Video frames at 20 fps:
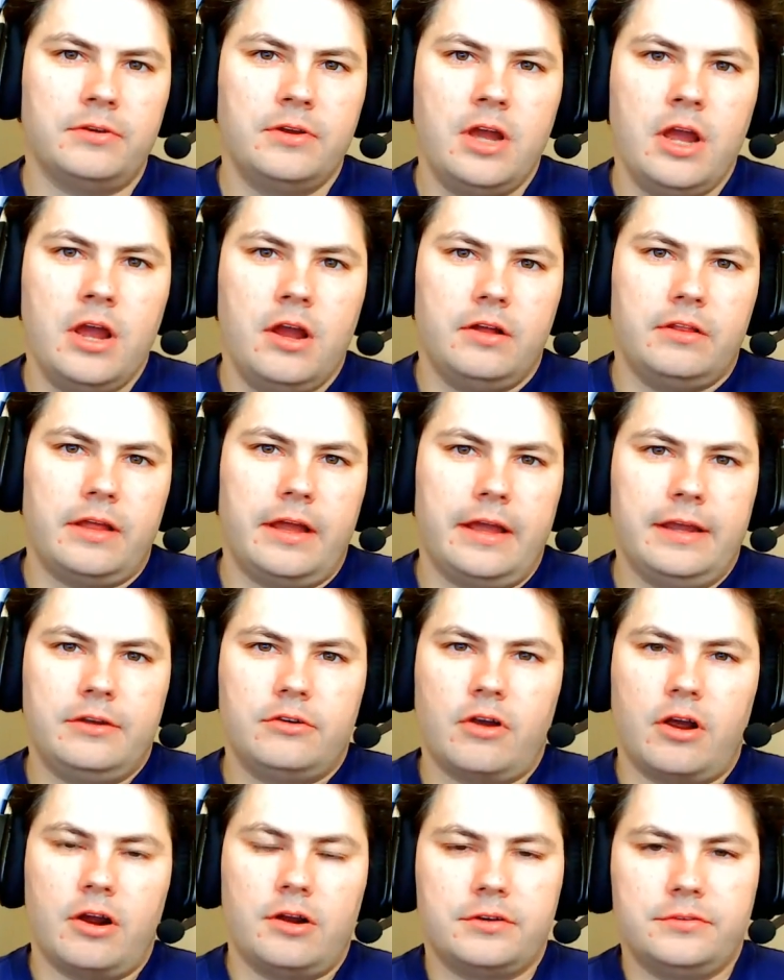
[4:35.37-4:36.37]
like
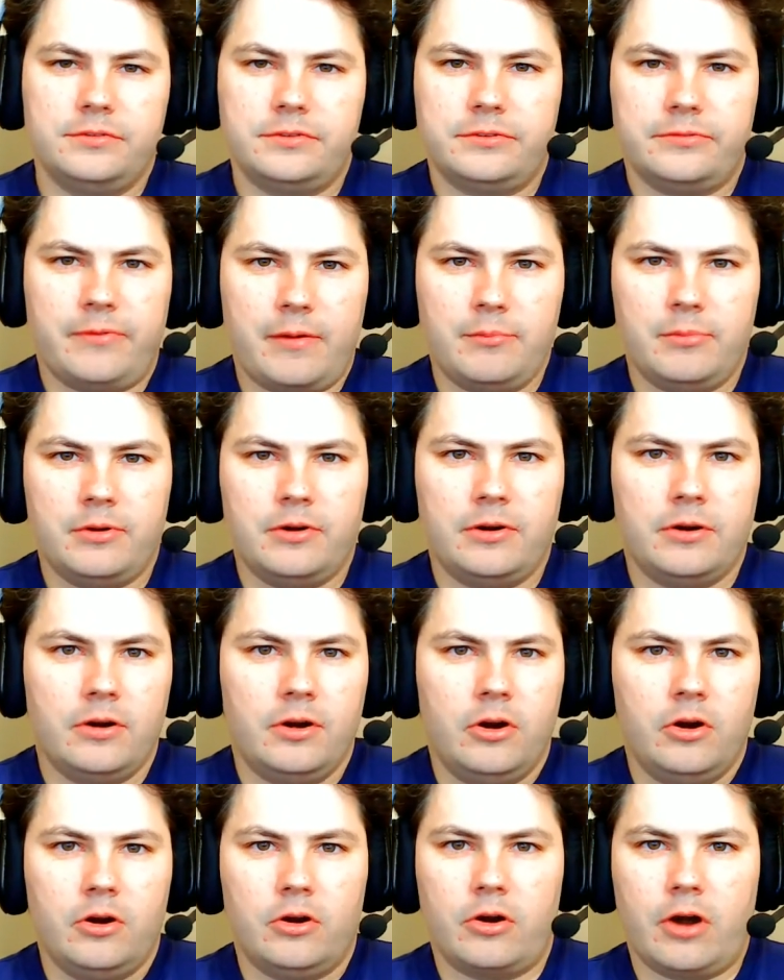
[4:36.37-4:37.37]
Chronicles of Ember
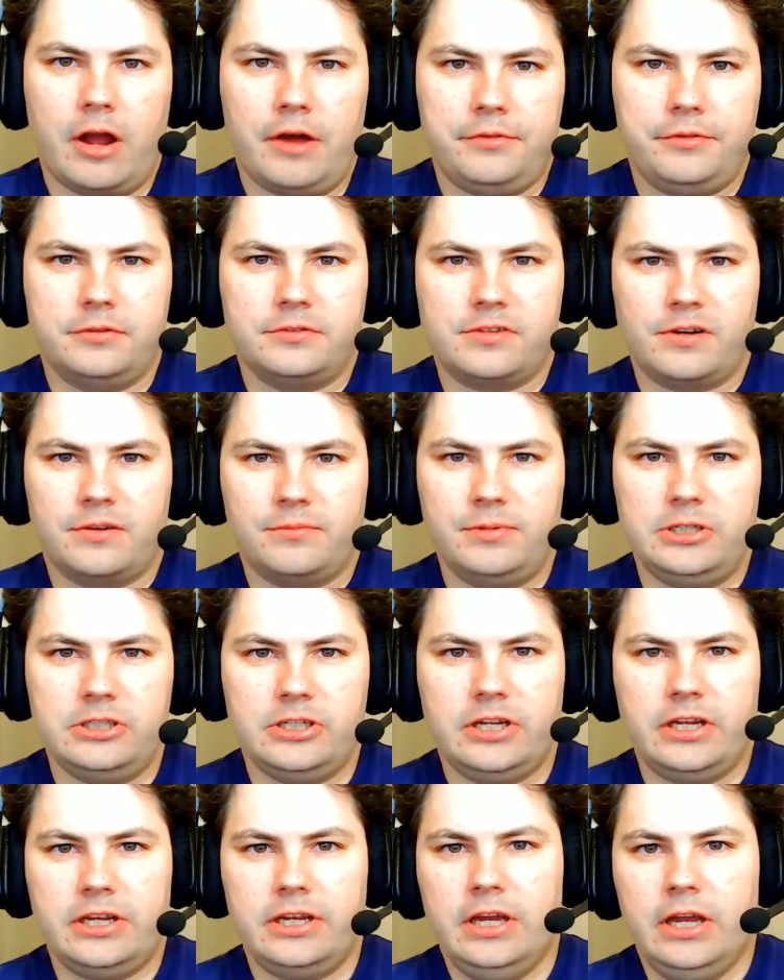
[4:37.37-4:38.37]
or Althos
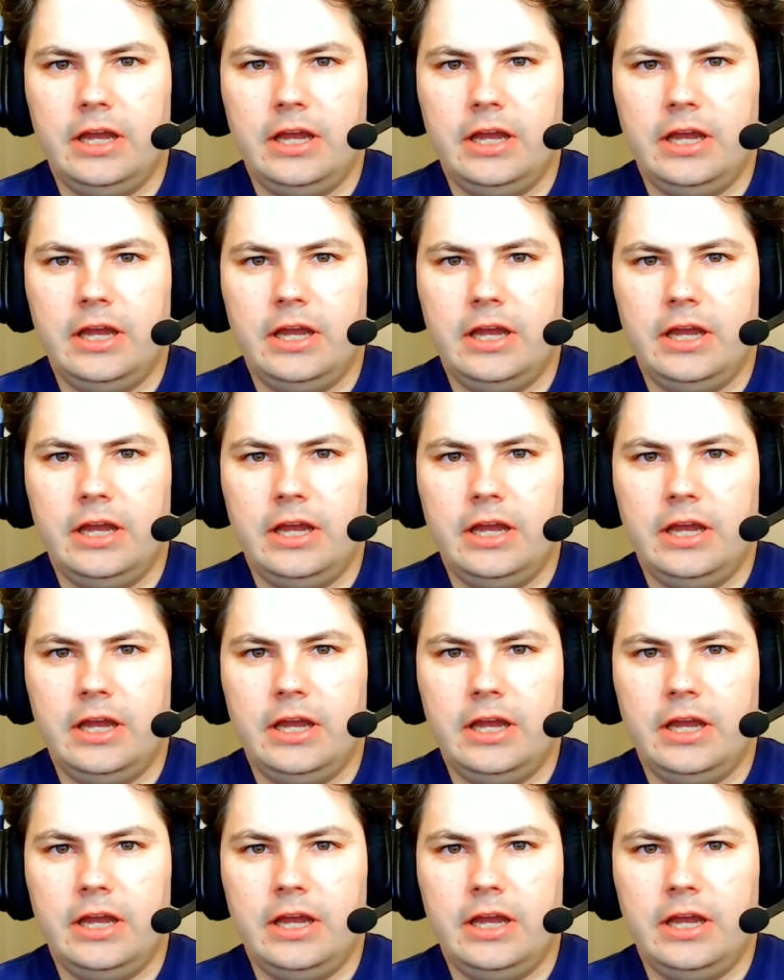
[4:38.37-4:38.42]
RPG.